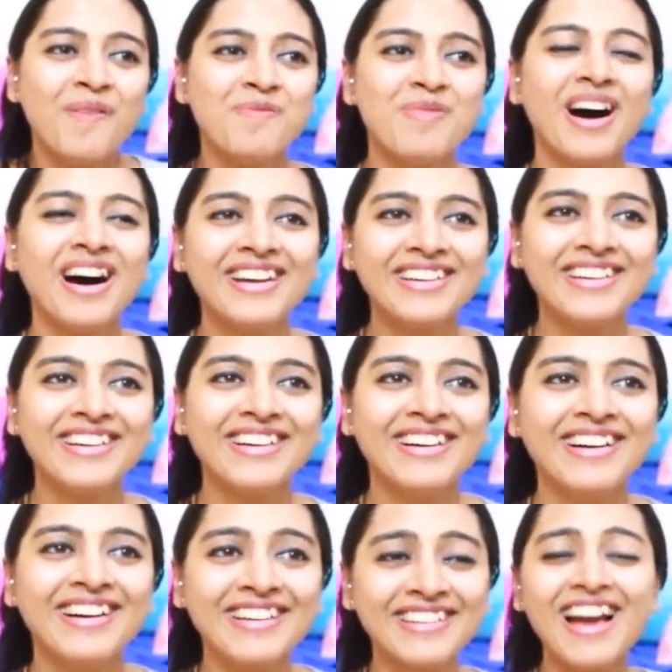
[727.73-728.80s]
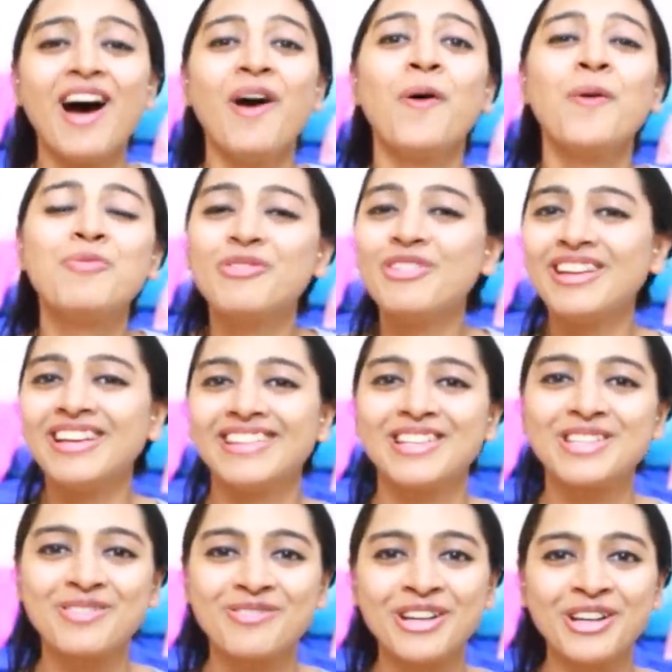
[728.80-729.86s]
But uh, yeah, hopefully
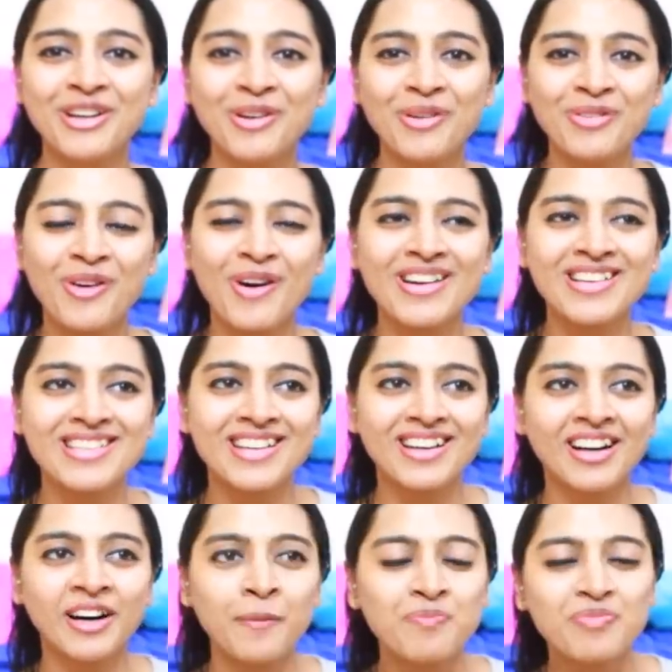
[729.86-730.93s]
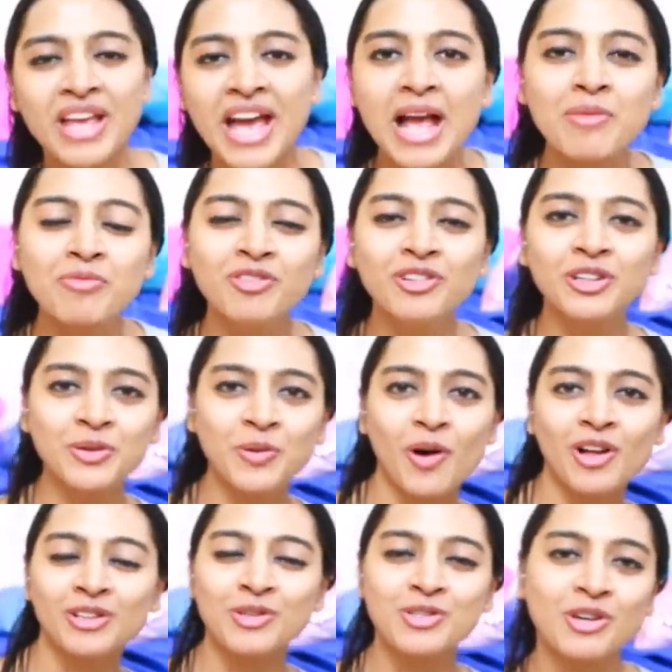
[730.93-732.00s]
this video was uh, helpful to
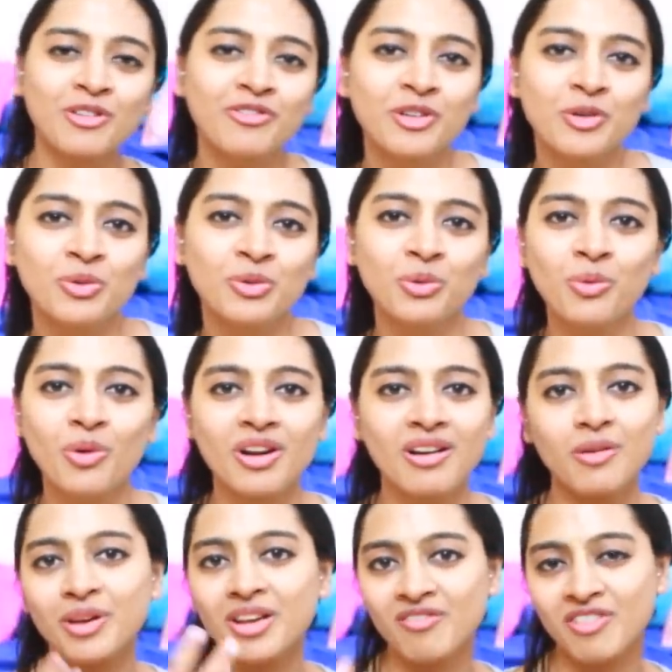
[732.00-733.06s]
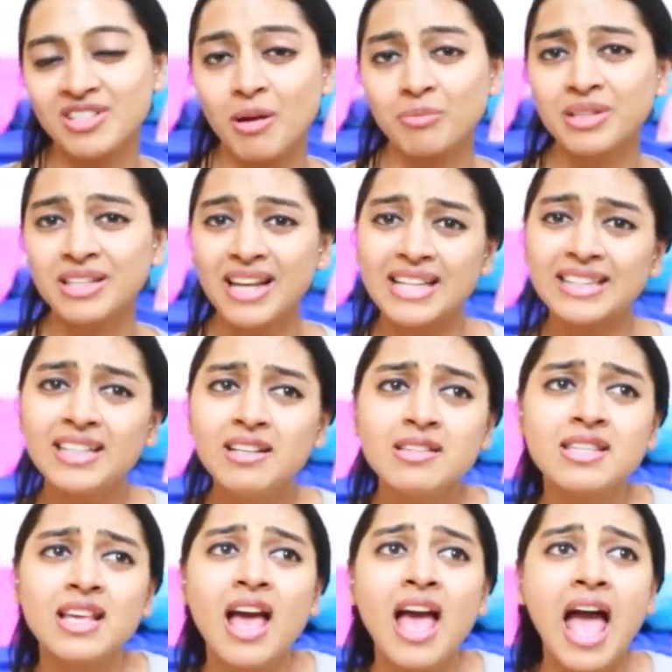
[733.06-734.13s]
all those of you who are looking for something like
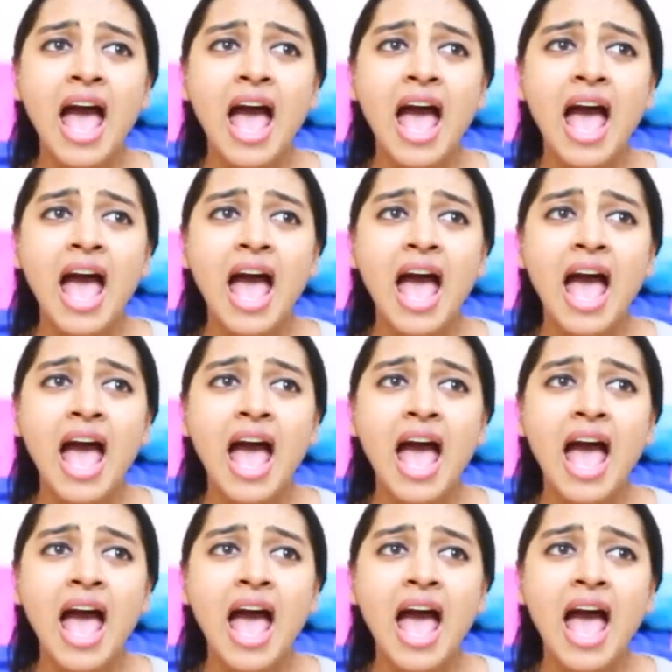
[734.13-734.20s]
this.